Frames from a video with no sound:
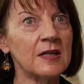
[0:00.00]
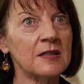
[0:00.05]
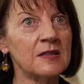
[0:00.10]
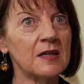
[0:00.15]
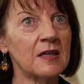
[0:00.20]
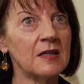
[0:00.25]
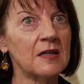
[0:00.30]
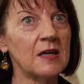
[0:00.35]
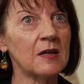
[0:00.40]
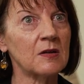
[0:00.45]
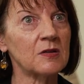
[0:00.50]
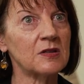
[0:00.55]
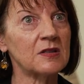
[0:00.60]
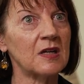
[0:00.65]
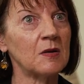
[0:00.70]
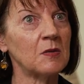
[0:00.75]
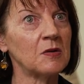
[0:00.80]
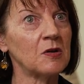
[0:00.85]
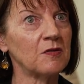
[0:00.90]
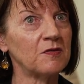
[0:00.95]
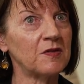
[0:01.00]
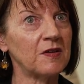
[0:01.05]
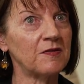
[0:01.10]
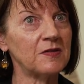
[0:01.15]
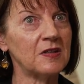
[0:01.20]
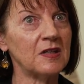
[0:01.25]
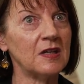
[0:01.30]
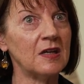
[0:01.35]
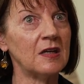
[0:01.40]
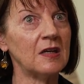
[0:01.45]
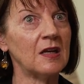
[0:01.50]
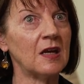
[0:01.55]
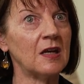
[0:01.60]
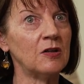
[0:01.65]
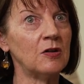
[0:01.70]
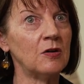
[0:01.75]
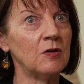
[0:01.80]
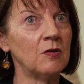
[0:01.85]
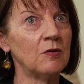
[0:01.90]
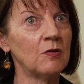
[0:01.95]
at San Diego State when you were 15,
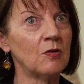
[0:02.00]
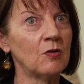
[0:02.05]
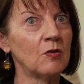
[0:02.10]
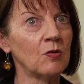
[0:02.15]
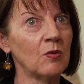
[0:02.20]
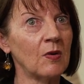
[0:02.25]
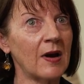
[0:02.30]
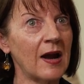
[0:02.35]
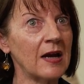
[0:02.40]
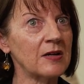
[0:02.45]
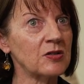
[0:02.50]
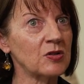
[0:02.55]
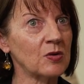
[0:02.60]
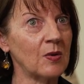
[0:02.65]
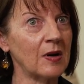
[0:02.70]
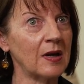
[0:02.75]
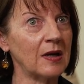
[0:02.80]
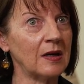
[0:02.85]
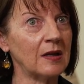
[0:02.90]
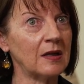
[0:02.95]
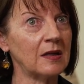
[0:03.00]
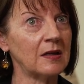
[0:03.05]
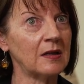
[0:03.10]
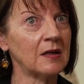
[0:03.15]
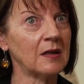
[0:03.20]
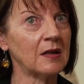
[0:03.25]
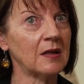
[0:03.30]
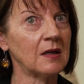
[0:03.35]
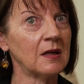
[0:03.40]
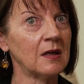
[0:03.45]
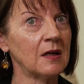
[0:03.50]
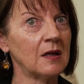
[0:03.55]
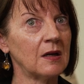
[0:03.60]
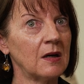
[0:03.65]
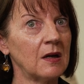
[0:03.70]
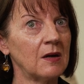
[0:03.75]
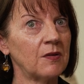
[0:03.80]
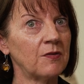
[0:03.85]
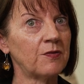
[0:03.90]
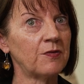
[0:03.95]
and you graduated
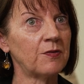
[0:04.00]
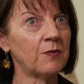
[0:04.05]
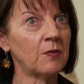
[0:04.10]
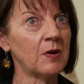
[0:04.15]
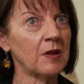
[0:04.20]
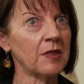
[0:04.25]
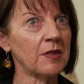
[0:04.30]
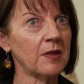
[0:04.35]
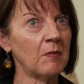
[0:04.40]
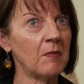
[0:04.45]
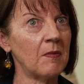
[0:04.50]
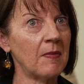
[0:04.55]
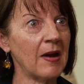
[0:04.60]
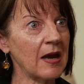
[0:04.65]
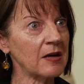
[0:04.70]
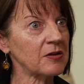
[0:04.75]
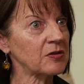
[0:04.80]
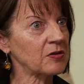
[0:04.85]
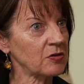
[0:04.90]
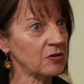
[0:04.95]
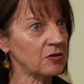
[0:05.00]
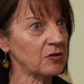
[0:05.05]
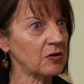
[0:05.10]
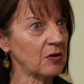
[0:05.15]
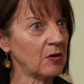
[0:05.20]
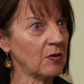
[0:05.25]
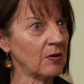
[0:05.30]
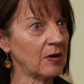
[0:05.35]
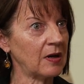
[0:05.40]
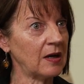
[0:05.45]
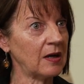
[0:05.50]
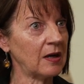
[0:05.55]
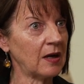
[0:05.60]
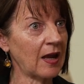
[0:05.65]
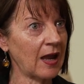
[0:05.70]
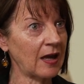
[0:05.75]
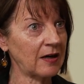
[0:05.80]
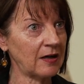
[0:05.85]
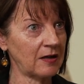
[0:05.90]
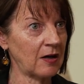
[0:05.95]
with a master's degree
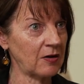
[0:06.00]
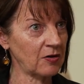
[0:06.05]
and an